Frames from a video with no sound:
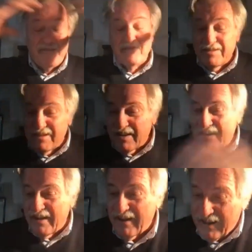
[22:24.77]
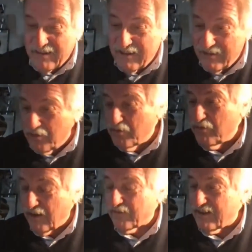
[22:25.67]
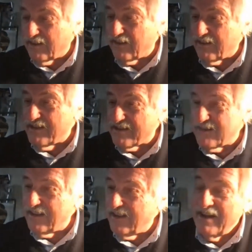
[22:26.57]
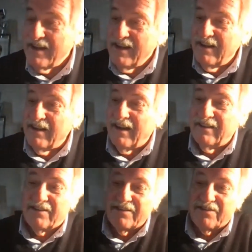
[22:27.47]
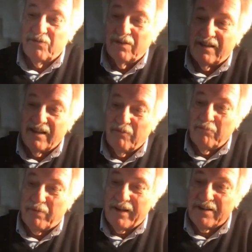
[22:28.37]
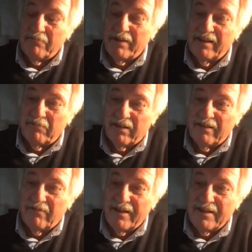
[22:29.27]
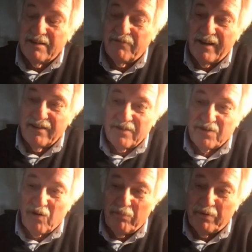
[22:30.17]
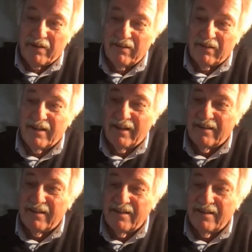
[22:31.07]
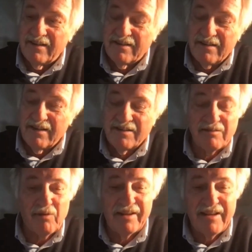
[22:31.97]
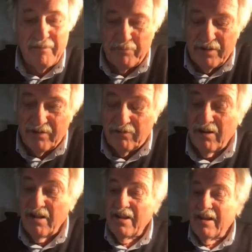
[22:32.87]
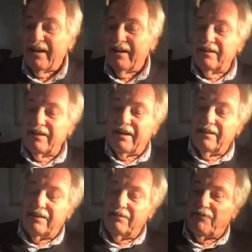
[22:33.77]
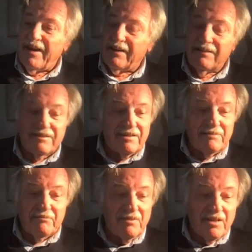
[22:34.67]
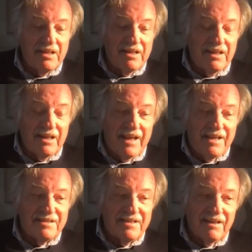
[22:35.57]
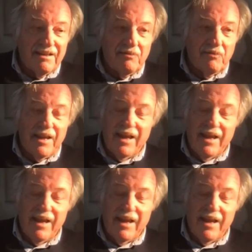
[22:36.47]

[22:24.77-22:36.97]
everything I knew until recently, and just do a decompression, minimal invasive, endoscopically, and he is quite happy. And in fact, I think we